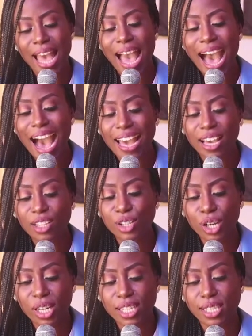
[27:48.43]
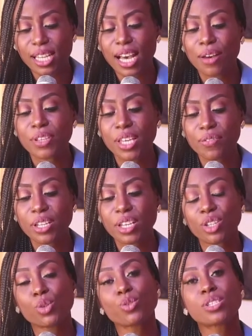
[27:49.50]
I acknowledge that I have given
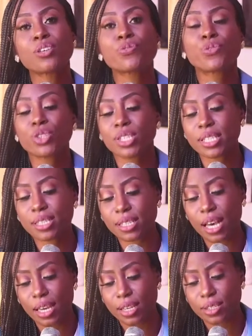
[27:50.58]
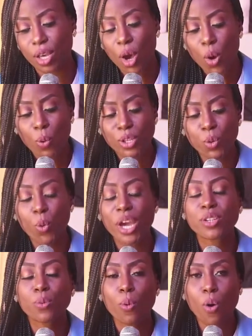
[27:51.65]
in to sinful desires which
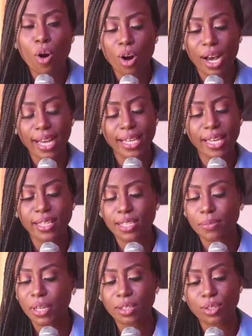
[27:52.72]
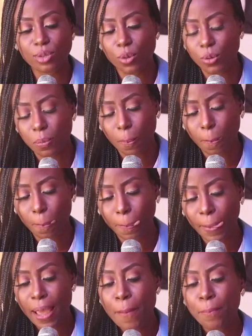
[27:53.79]
wage war against my soul.
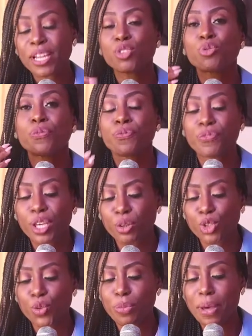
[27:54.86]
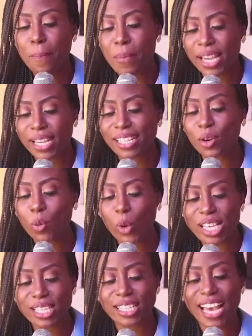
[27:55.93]
Please reveal to my mind the
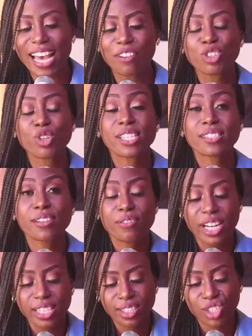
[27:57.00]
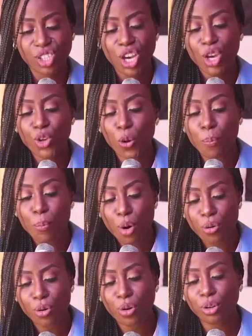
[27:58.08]
ways that I have transgressed your
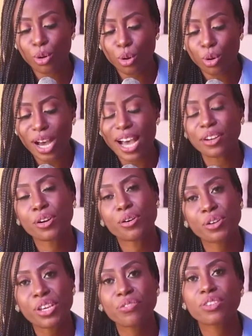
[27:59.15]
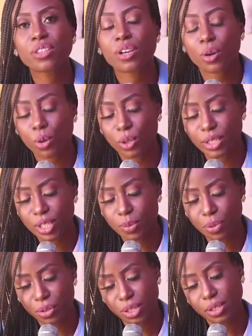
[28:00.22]
moral law and grieved the Holy
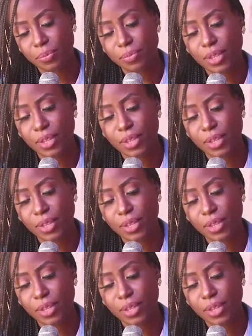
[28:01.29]
Spirit.